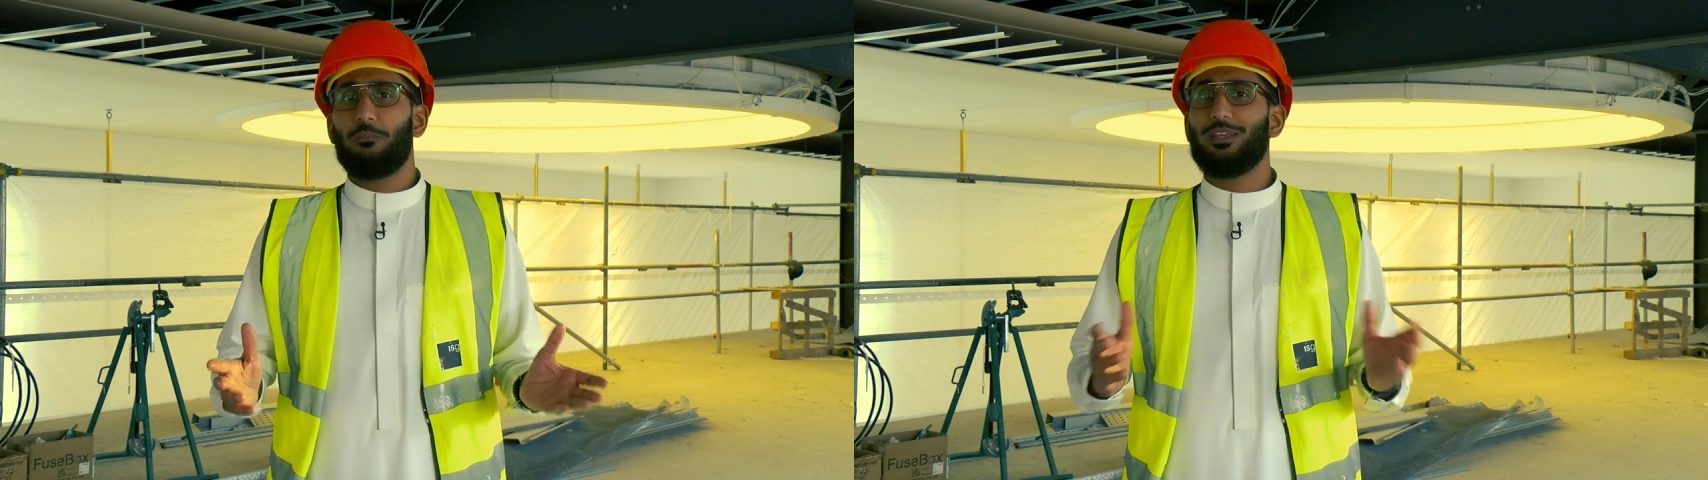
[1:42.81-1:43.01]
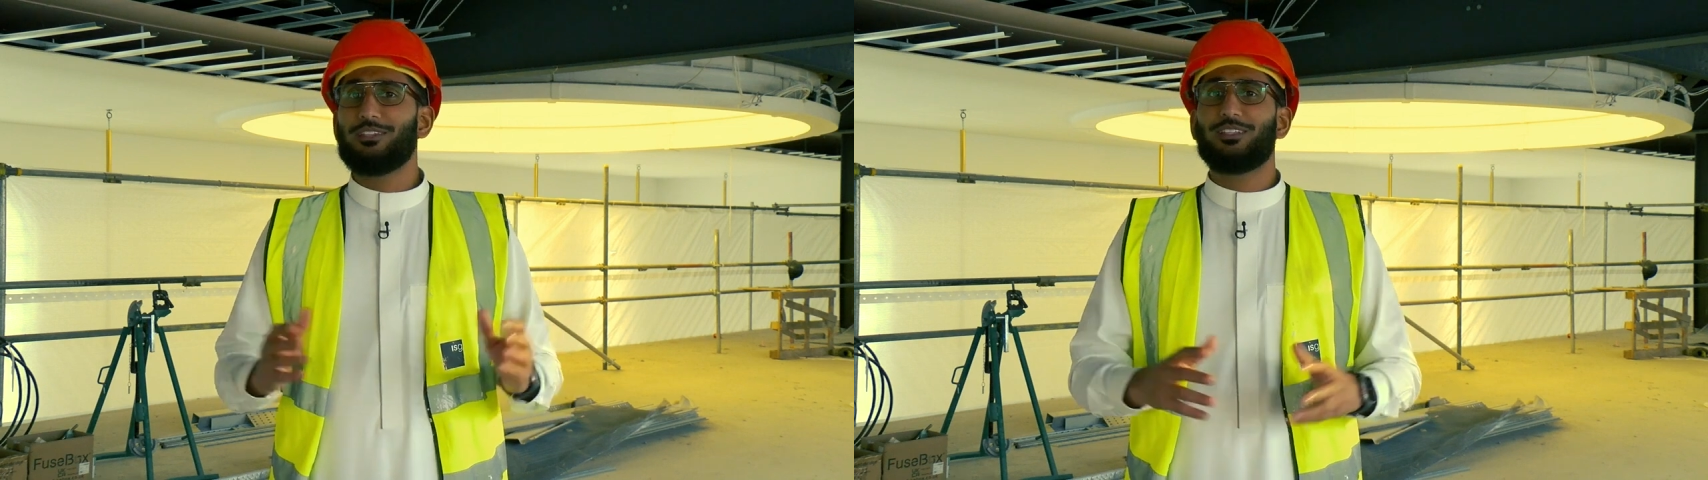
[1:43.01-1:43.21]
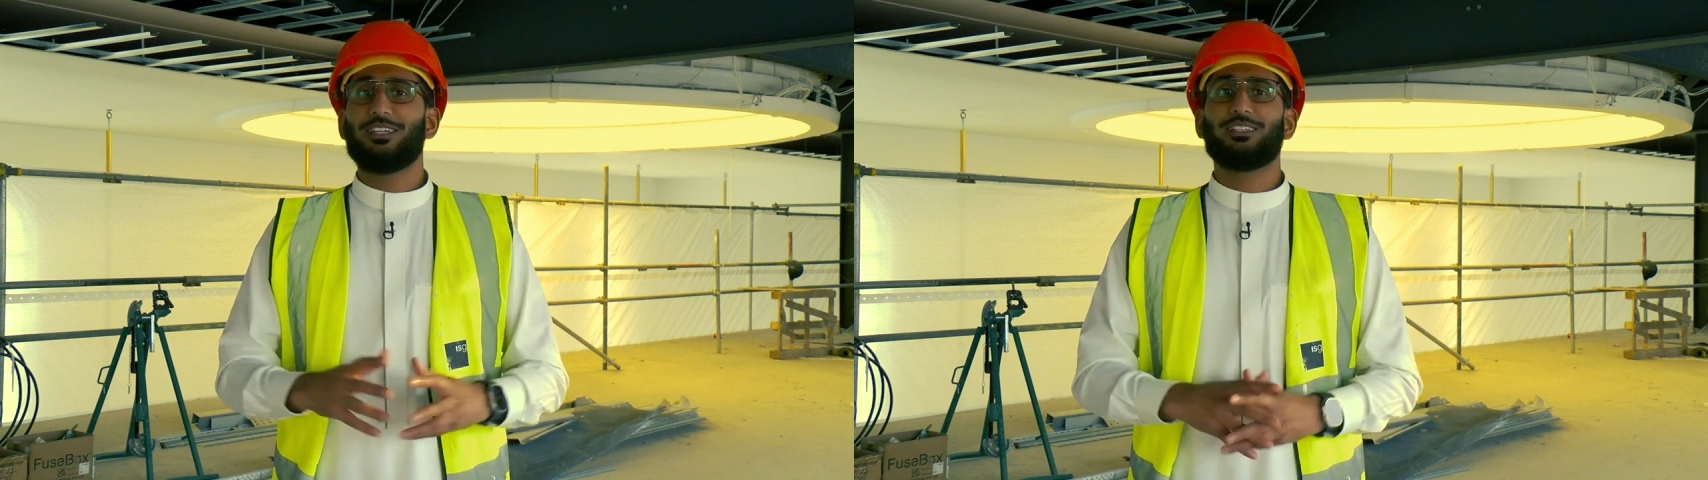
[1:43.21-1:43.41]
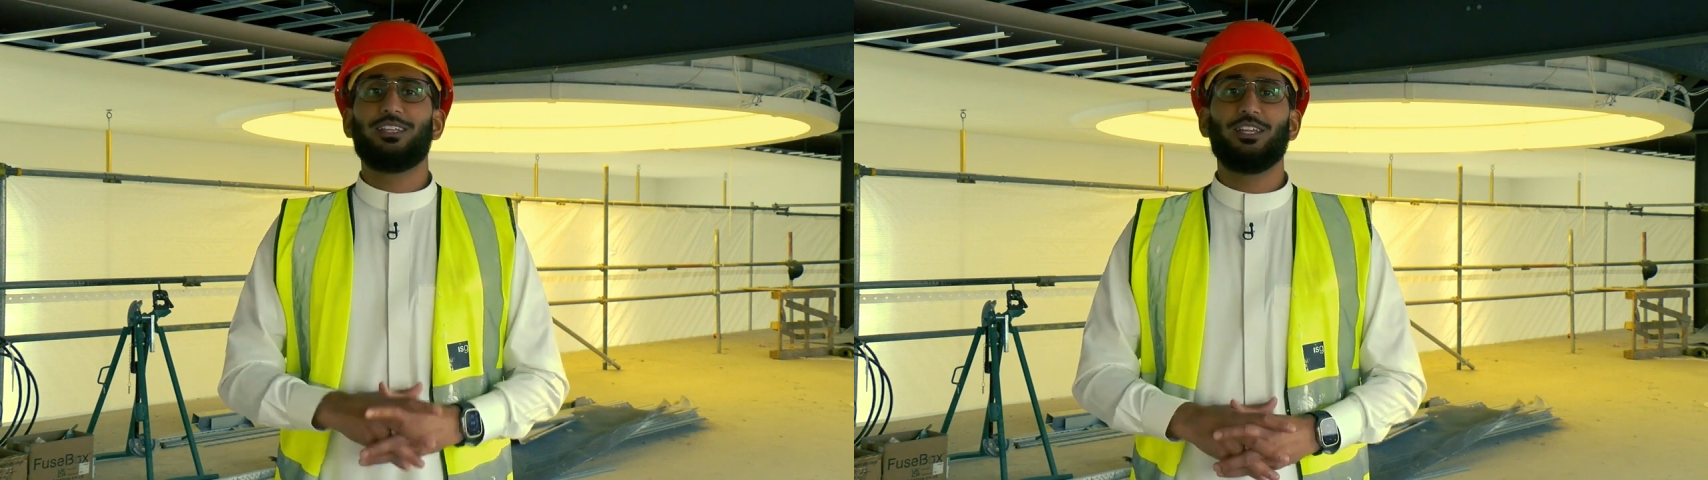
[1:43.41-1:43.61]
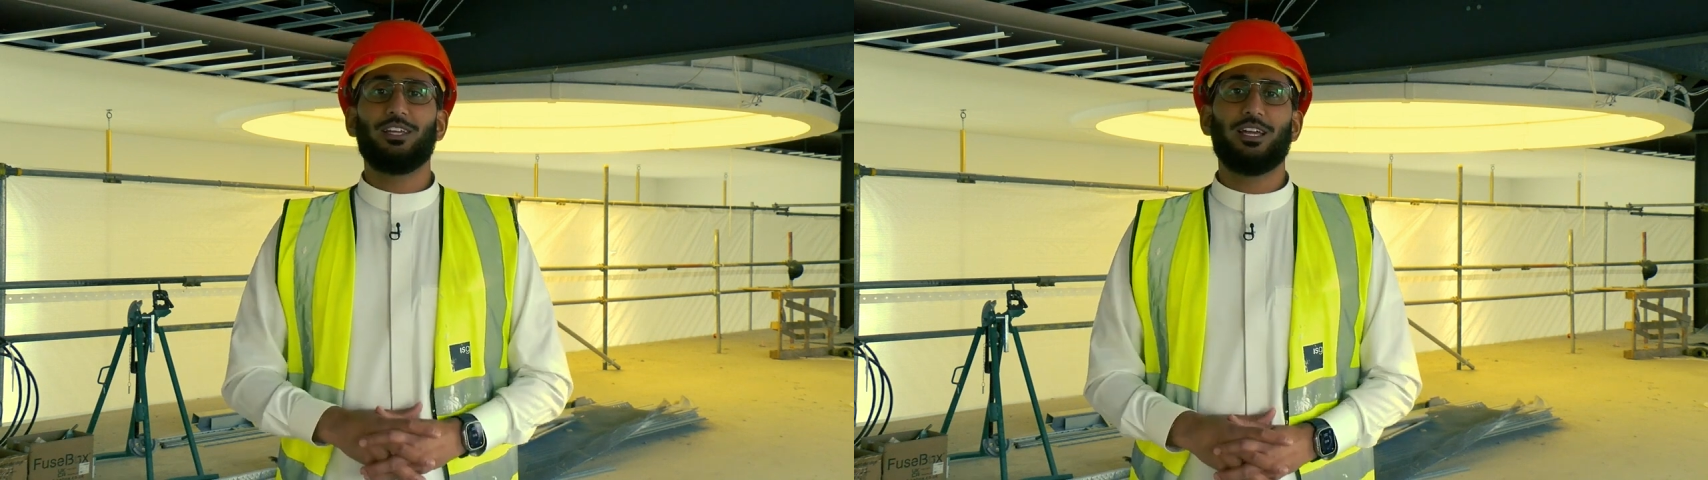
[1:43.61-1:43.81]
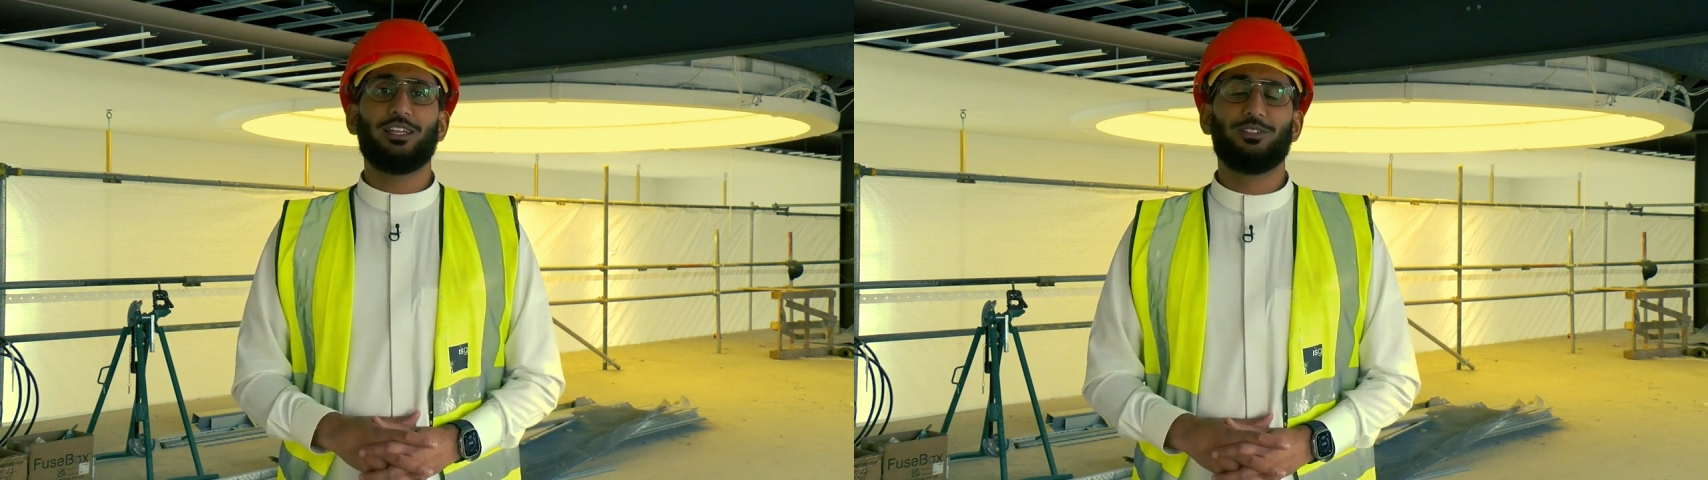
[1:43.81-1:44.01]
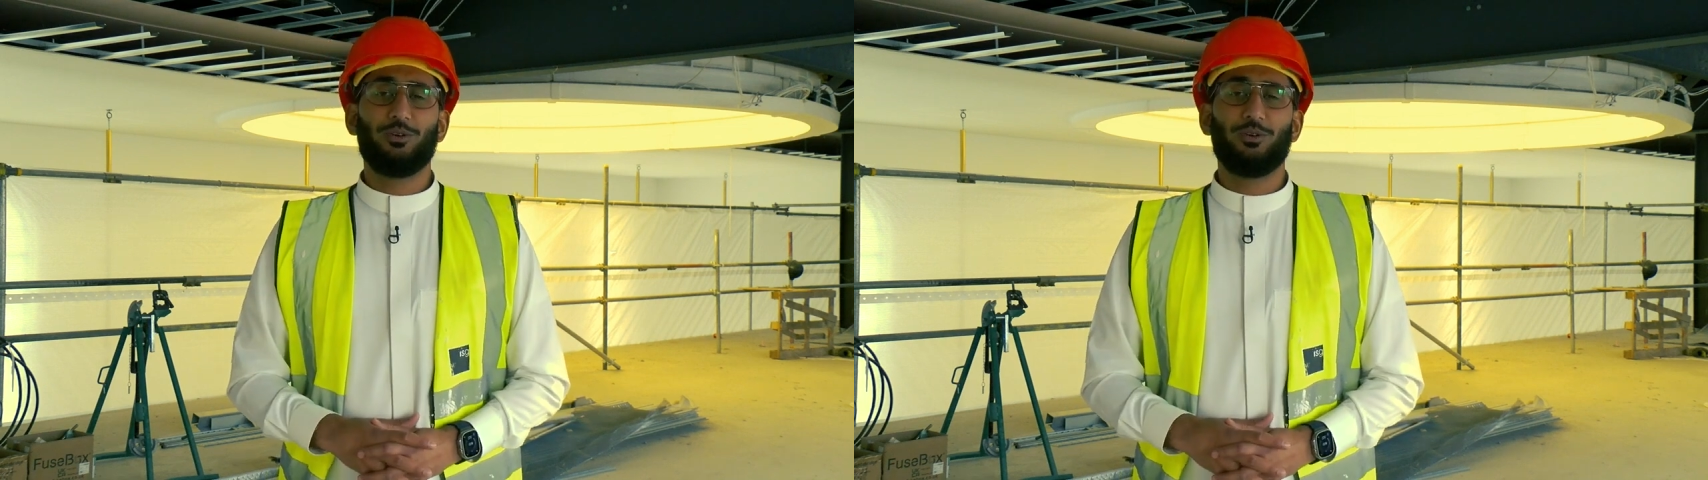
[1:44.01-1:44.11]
Please click the link and